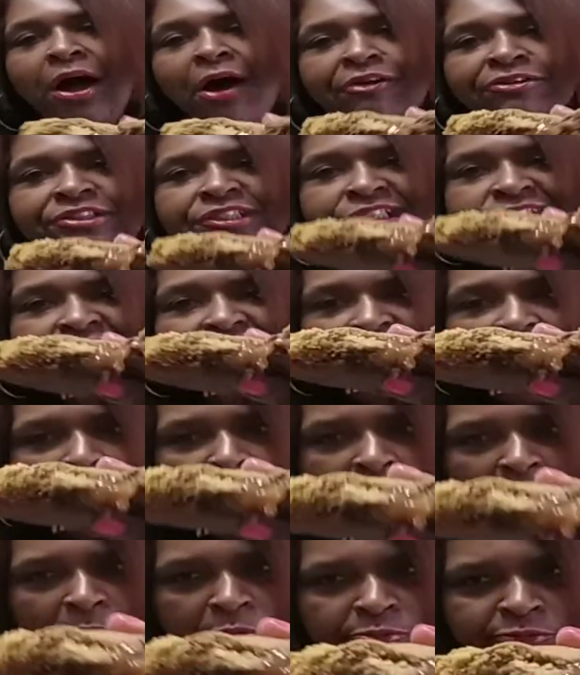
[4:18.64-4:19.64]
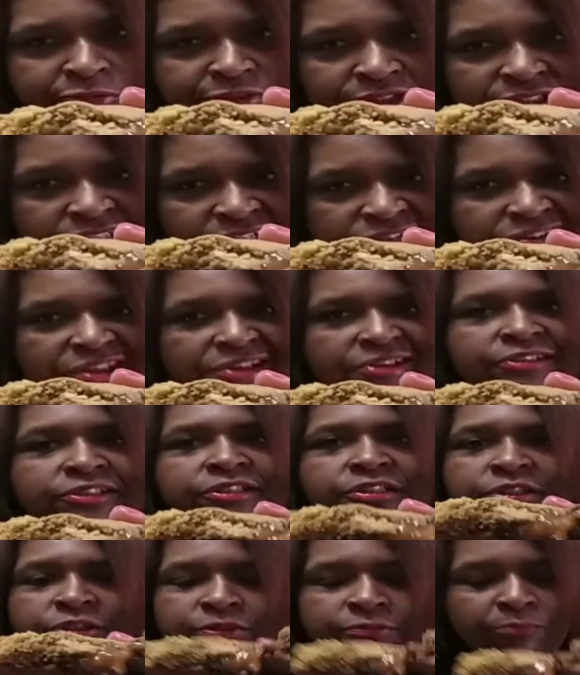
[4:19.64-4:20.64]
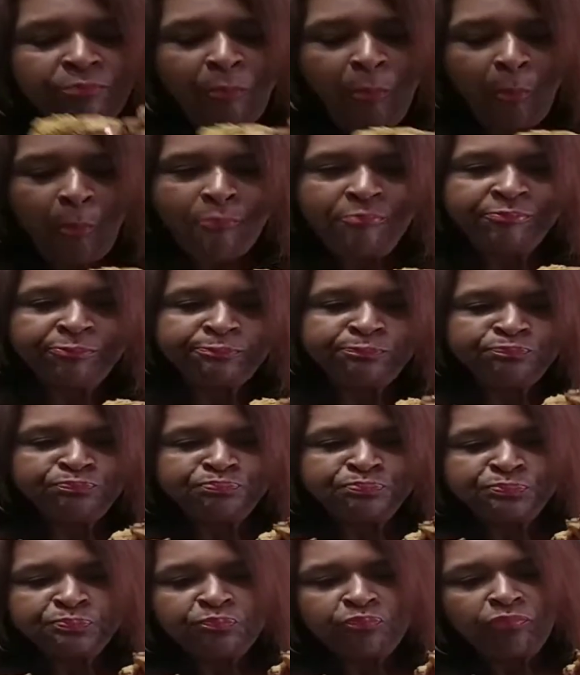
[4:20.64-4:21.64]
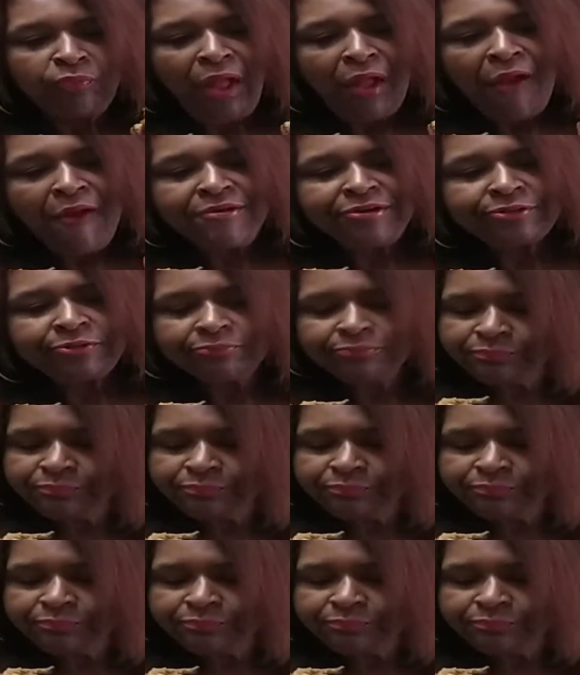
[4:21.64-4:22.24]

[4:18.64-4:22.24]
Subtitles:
see that caramel oozing out of that cookie? And,